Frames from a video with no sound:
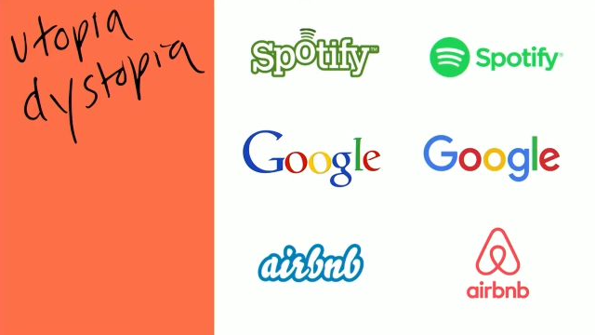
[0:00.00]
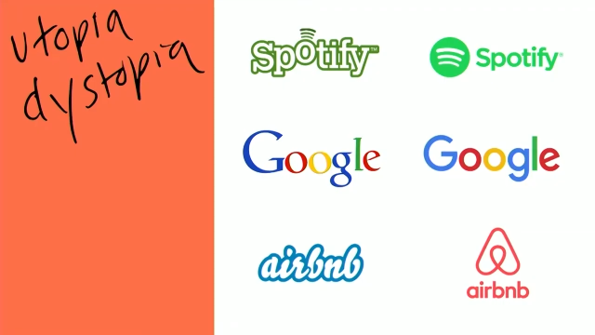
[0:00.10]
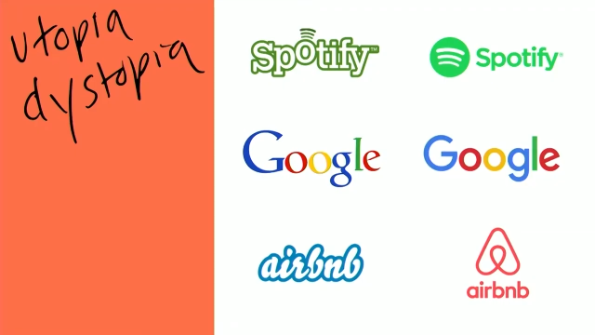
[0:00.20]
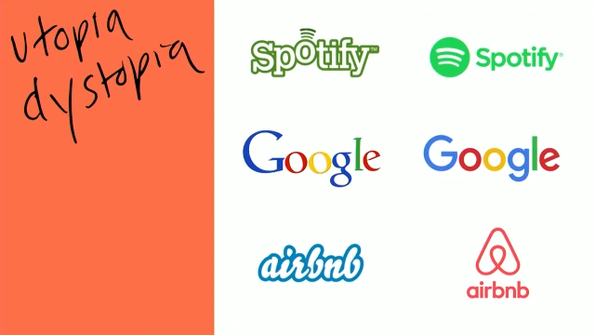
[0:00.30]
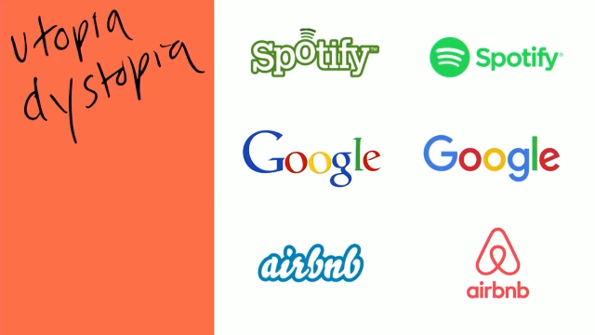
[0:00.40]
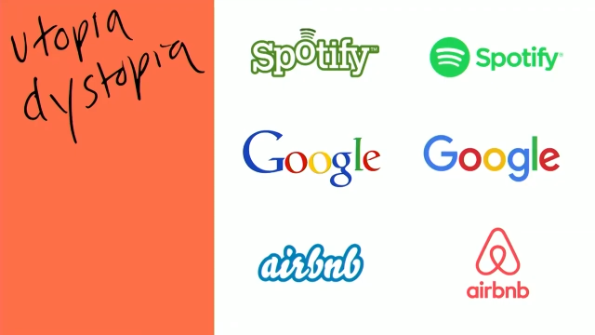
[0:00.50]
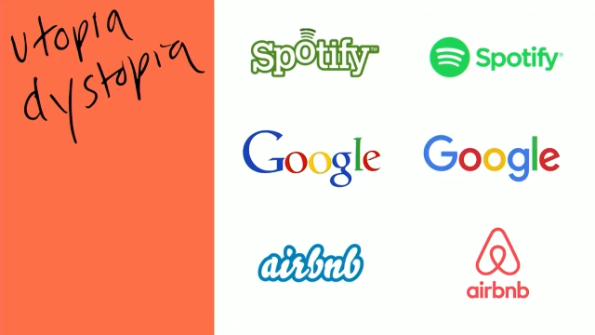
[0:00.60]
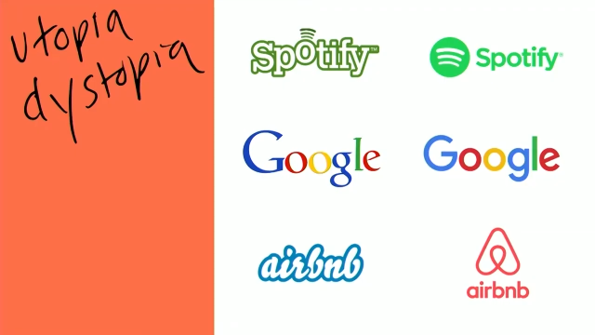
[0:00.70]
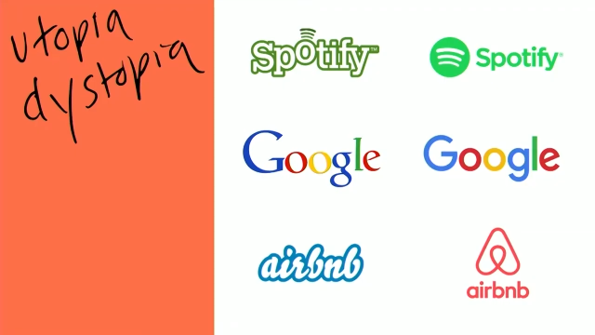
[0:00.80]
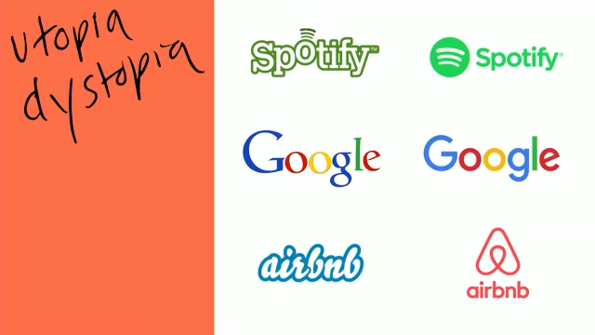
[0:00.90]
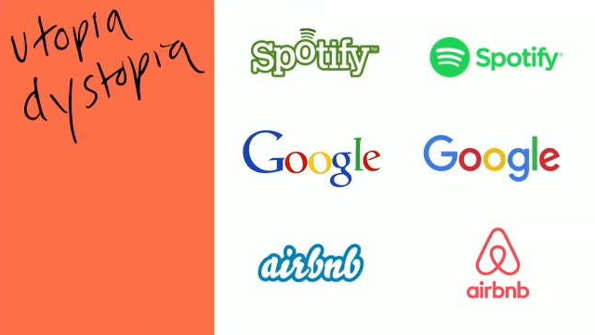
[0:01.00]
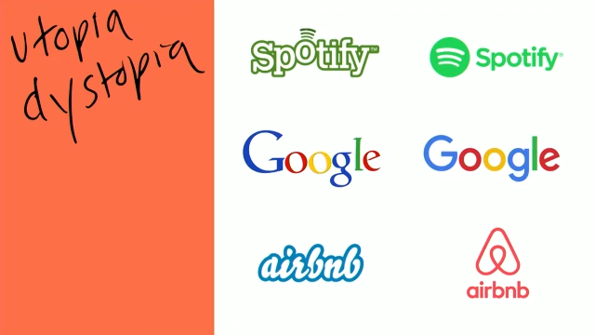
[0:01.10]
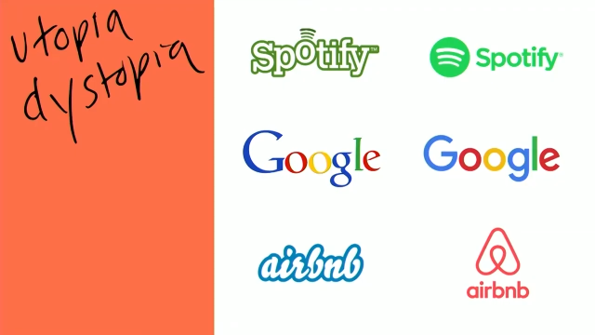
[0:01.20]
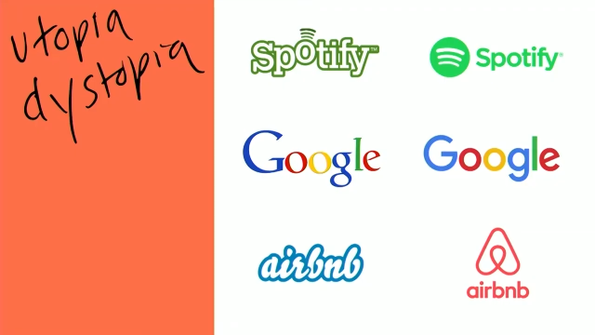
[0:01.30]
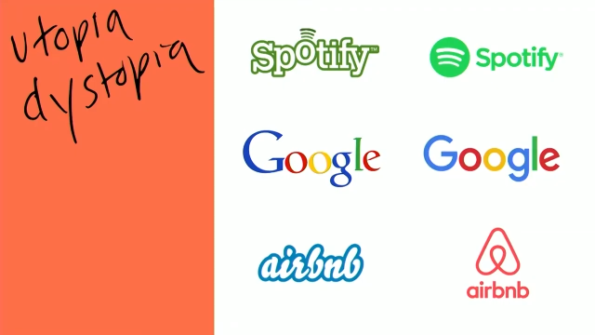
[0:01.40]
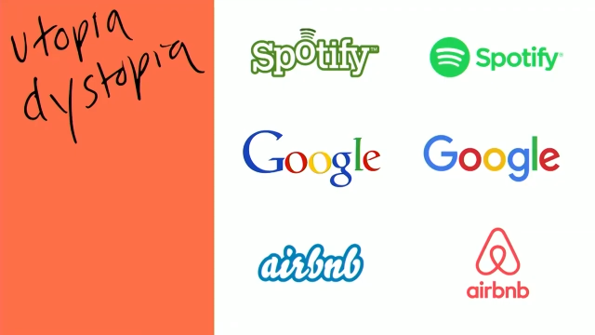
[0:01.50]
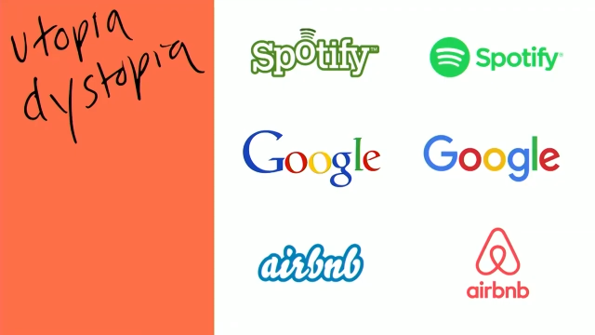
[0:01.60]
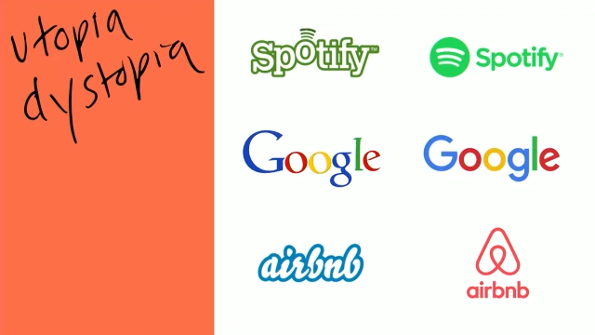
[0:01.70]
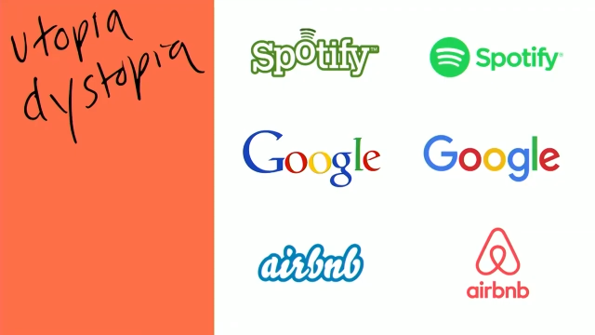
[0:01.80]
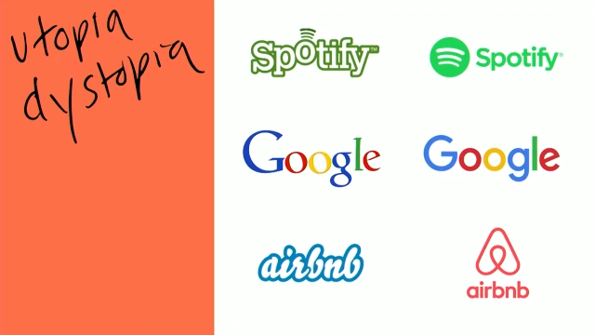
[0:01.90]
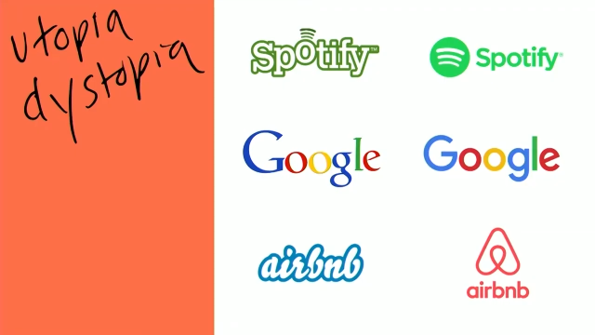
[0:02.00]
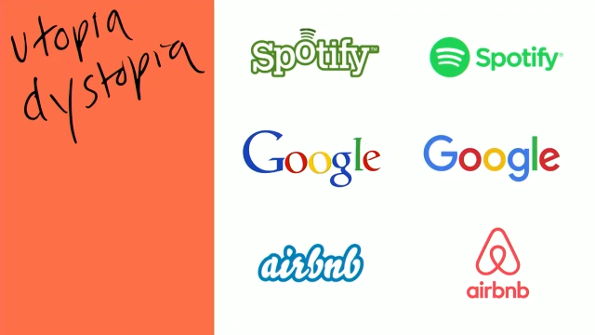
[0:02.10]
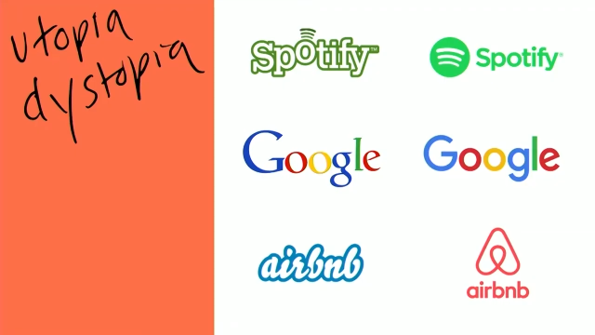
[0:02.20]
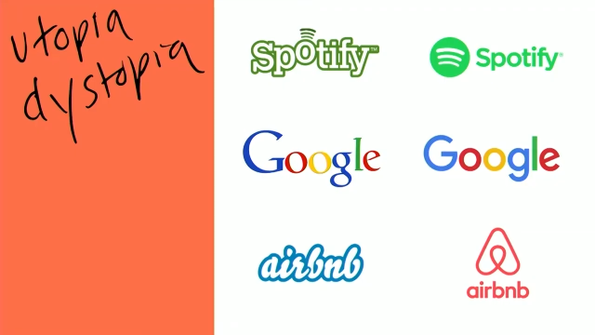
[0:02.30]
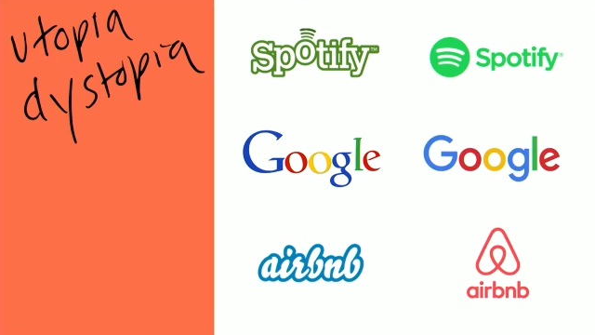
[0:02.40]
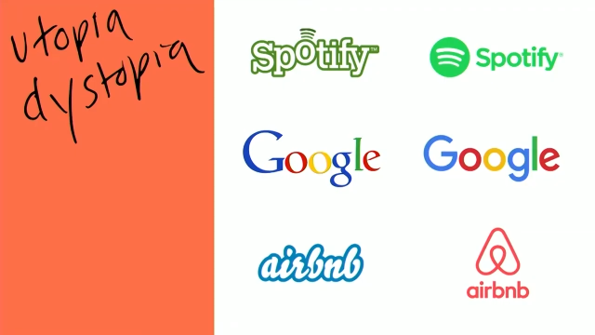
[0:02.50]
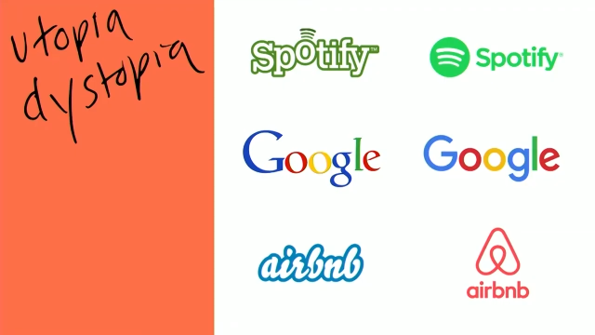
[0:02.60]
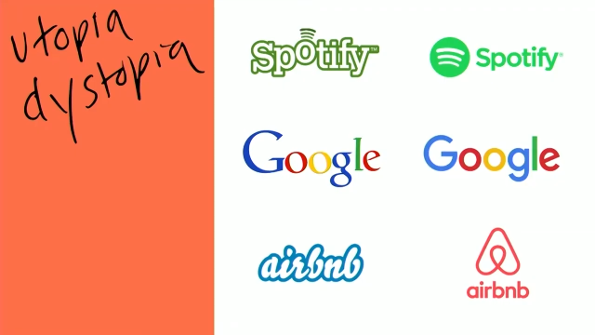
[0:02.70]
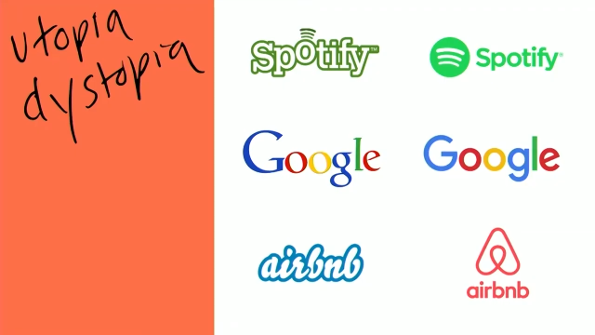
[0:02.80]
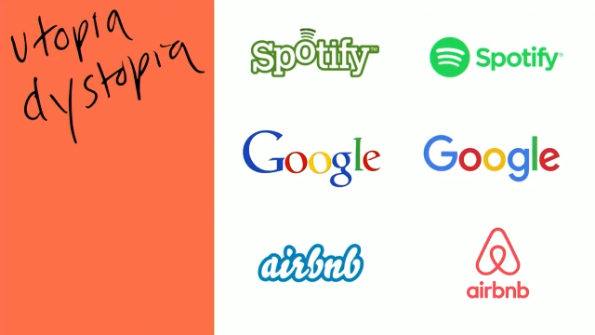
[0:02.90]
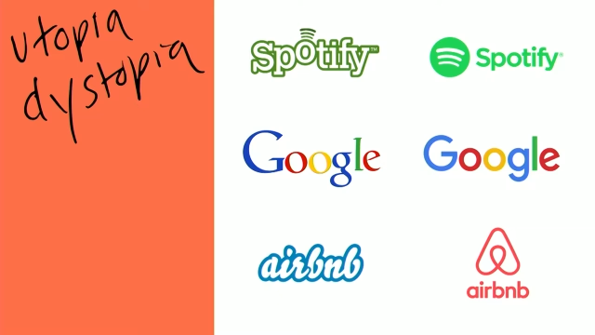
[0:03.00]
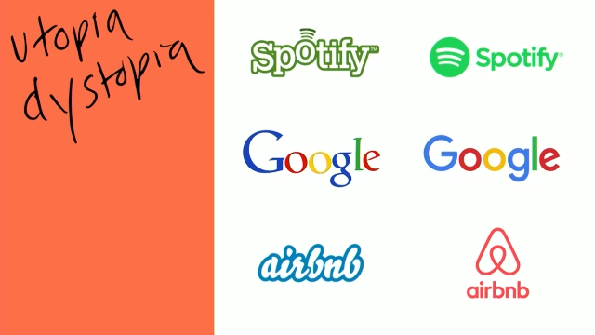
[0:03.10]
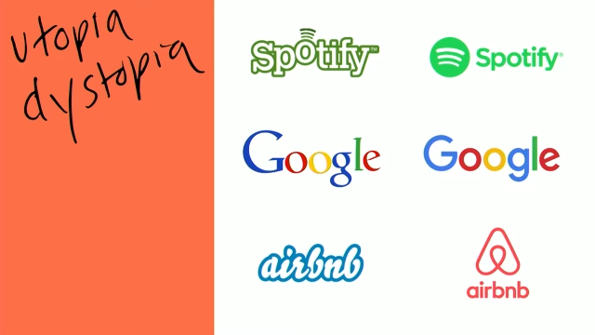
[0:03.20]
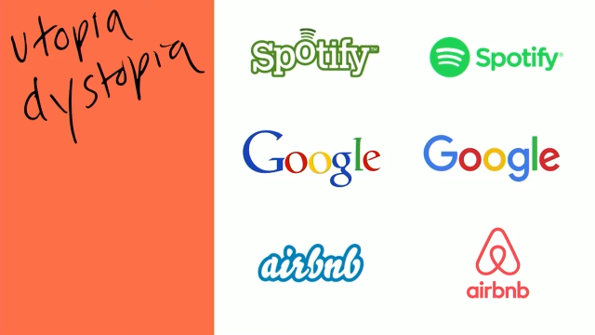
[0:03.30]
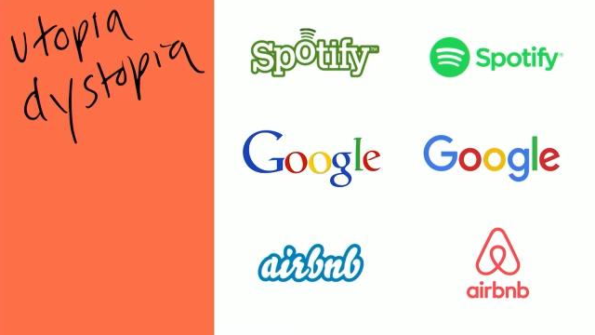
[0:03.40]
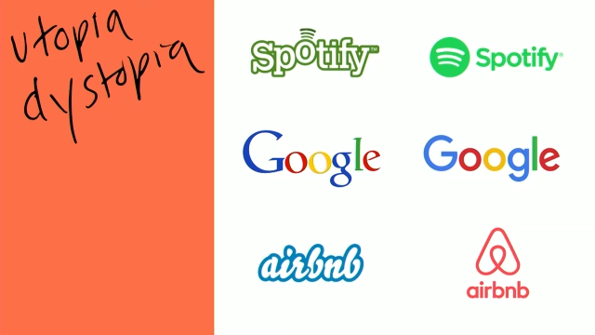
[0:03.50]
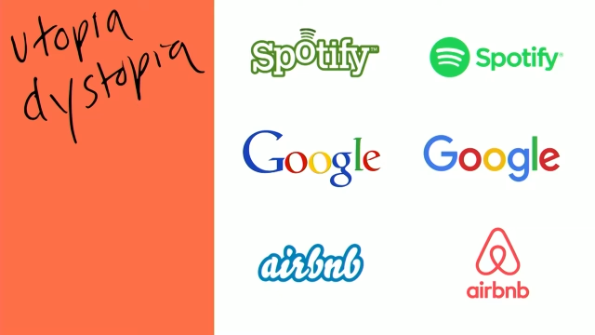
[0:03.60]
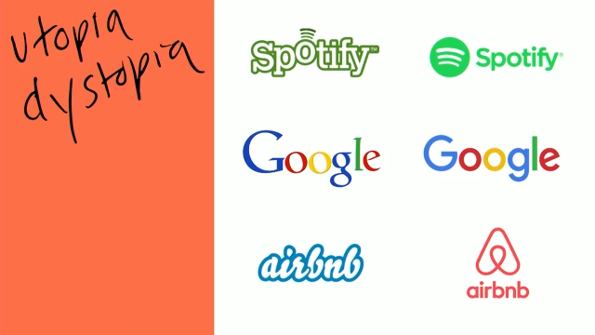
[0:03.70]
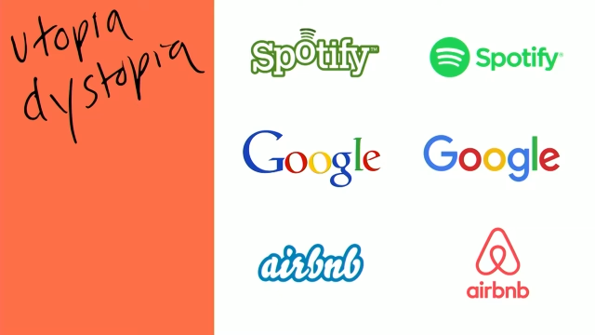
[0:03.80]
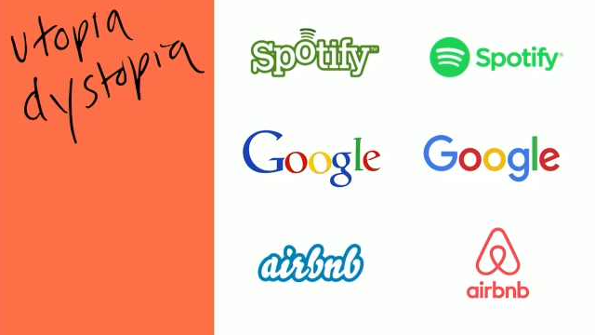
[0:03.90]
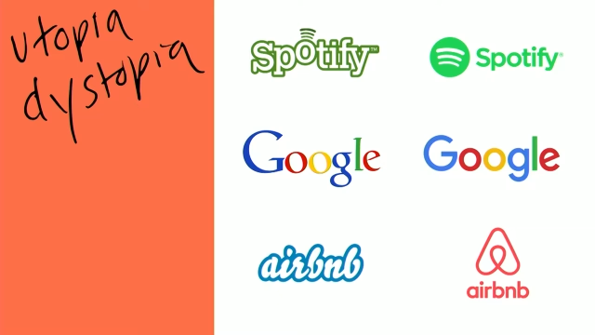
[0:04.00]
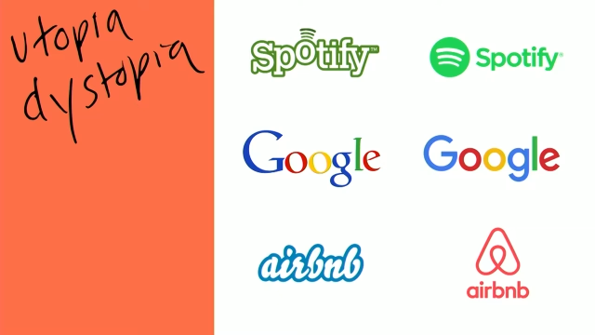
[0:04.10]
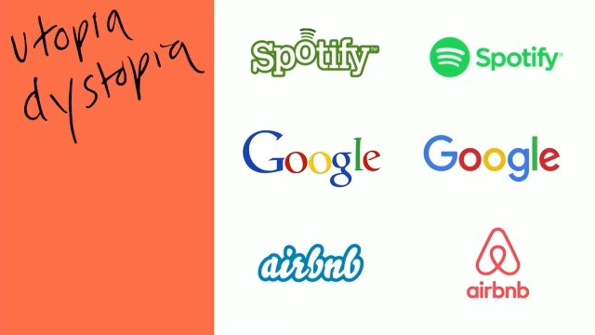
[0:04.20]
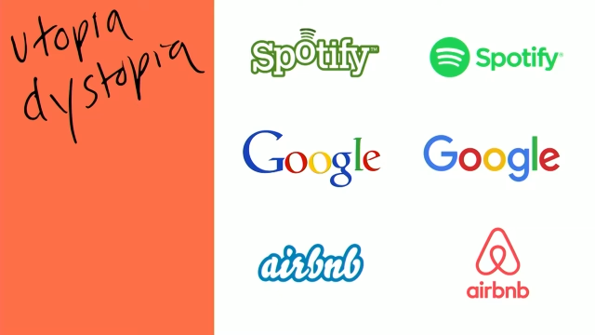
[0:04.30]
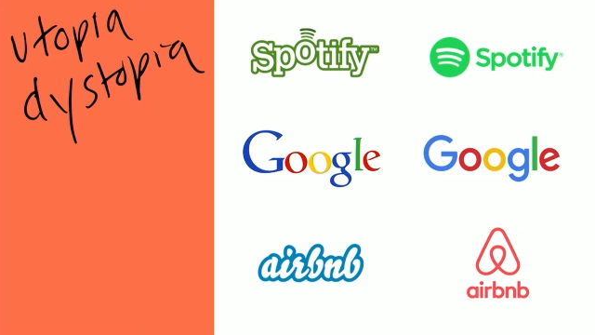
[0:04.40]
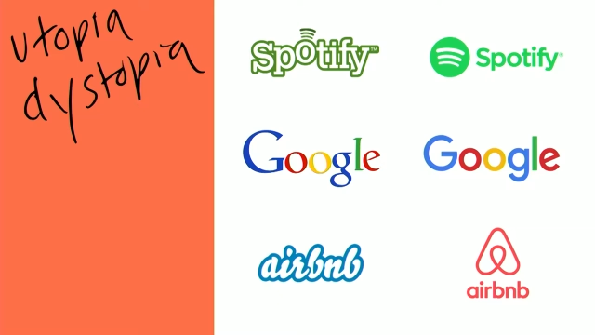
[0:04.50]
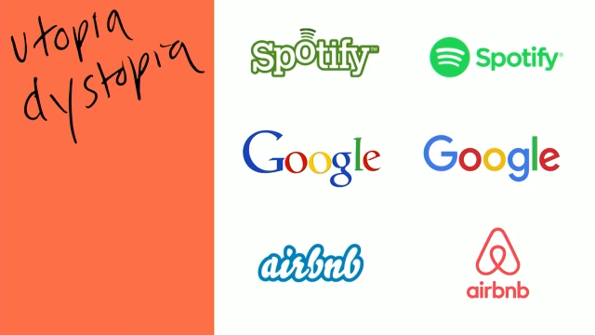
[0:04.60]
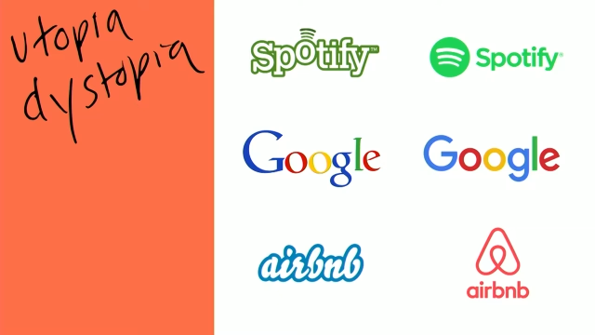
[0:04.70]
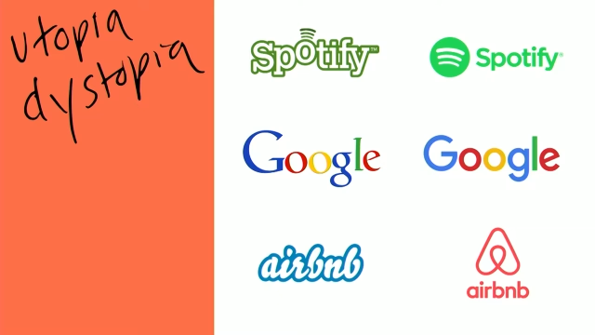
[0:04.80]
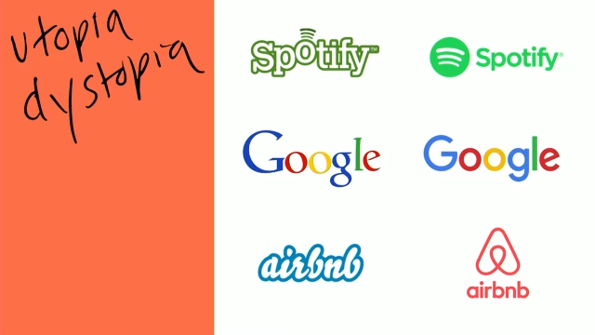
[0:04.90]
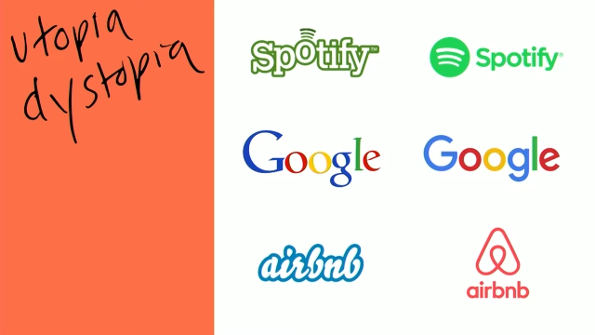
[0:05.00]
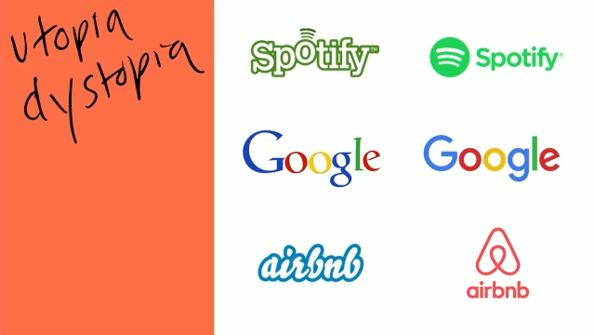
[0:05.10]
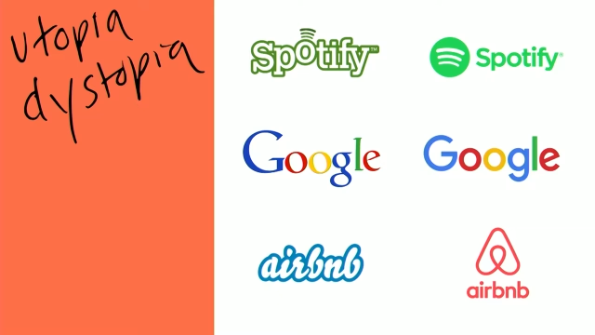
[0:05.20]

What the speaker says: (no speaker visible)